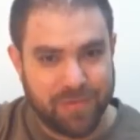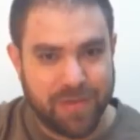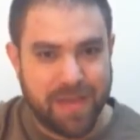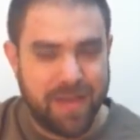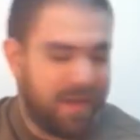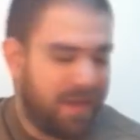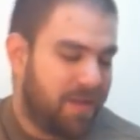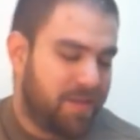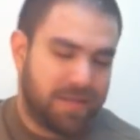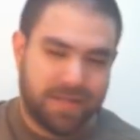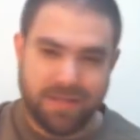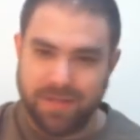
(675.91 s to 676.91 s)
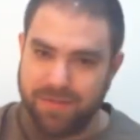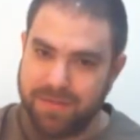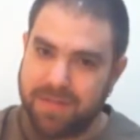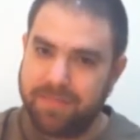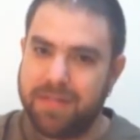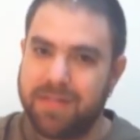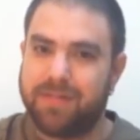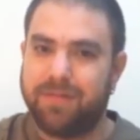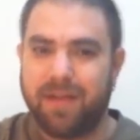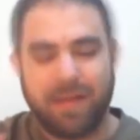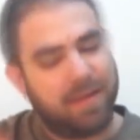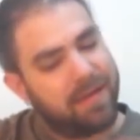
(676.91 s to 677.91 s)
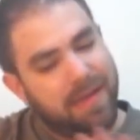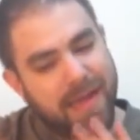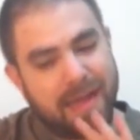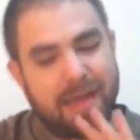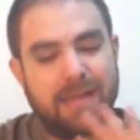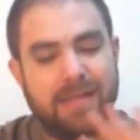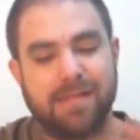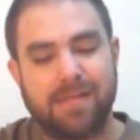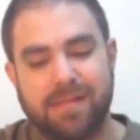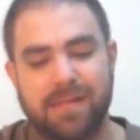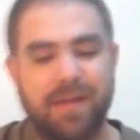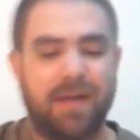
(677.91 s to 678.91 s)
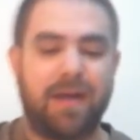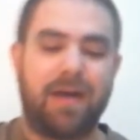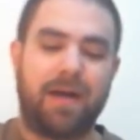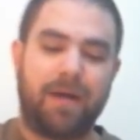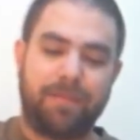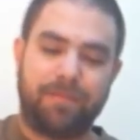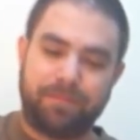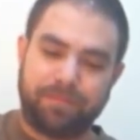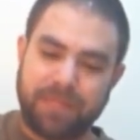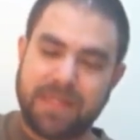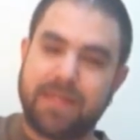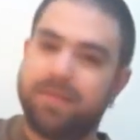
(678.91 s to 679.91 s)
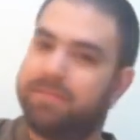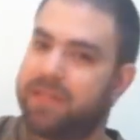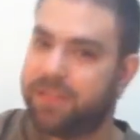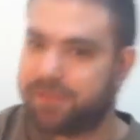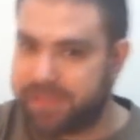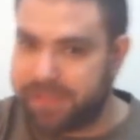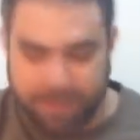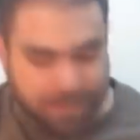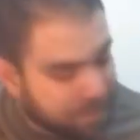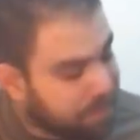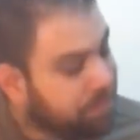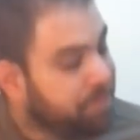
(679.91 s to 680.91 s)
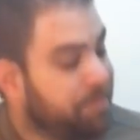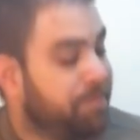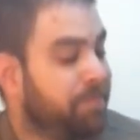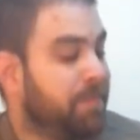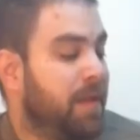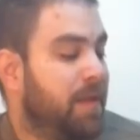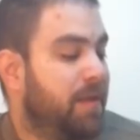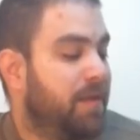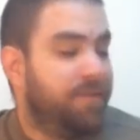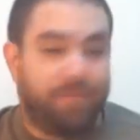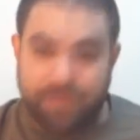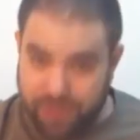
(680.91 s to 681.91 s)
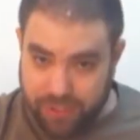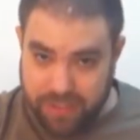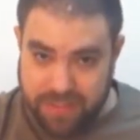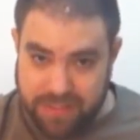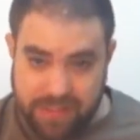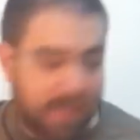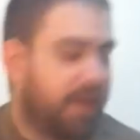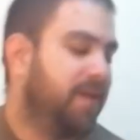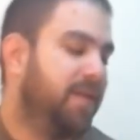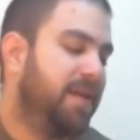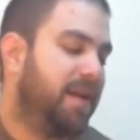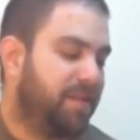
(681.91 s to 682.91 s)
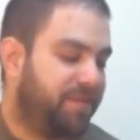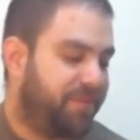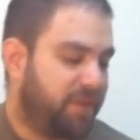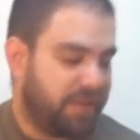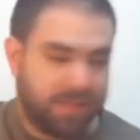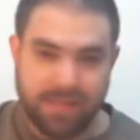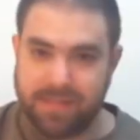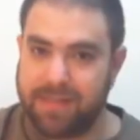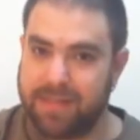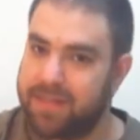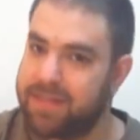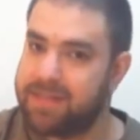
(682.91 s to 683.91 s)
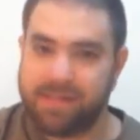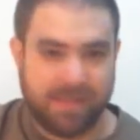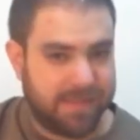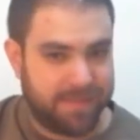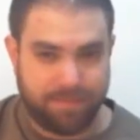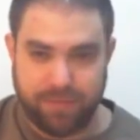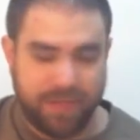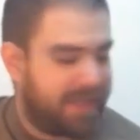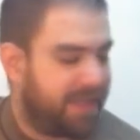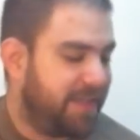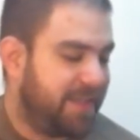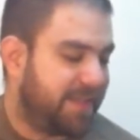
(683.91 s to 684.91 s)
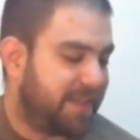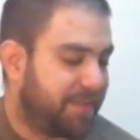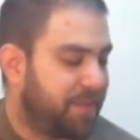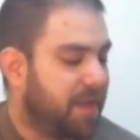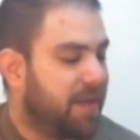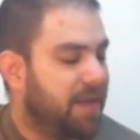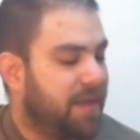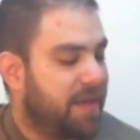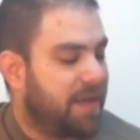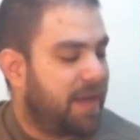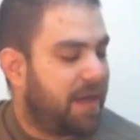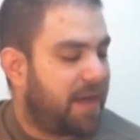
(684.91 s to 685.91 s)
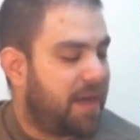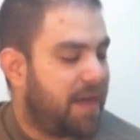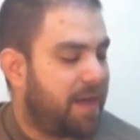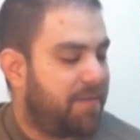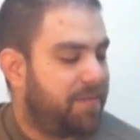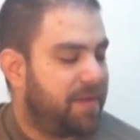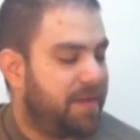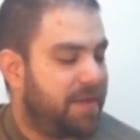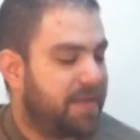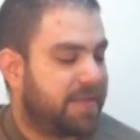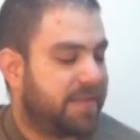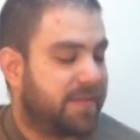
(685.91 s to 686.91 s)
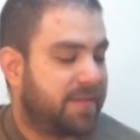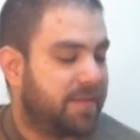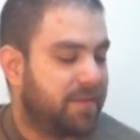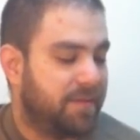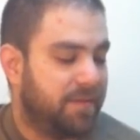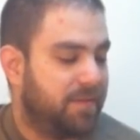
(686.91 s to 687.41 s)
Okay? Just use the B string as um, as an embellishment. Verse. Now the verse is pretty easy. Um, it's